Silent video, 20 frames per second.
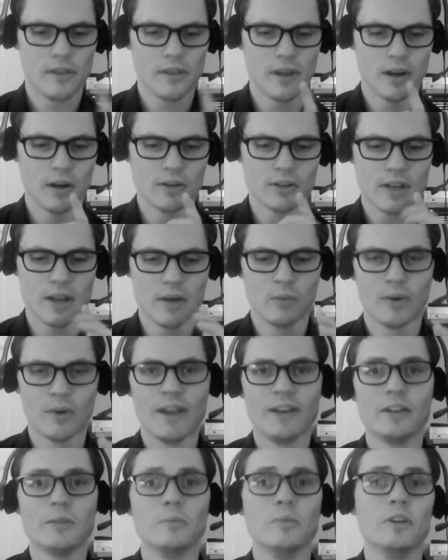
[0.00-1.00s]
there's a
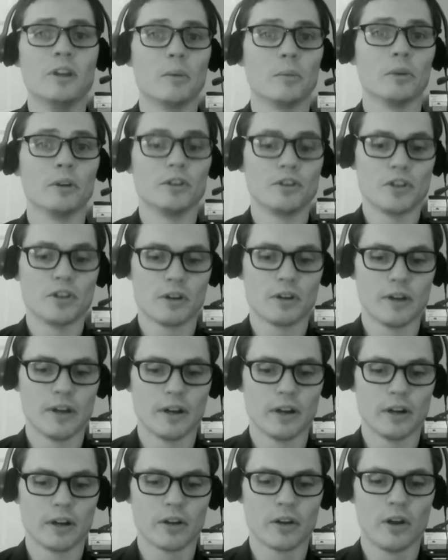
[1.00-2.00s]
random number
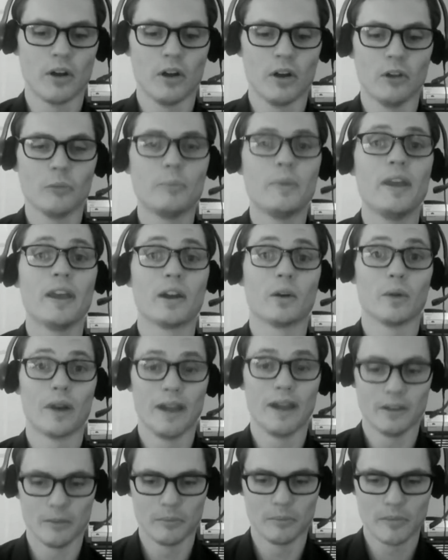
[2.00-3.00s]
generator called pick
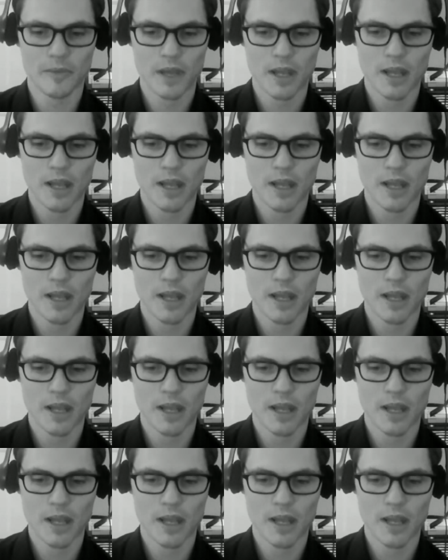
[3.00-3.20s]
random.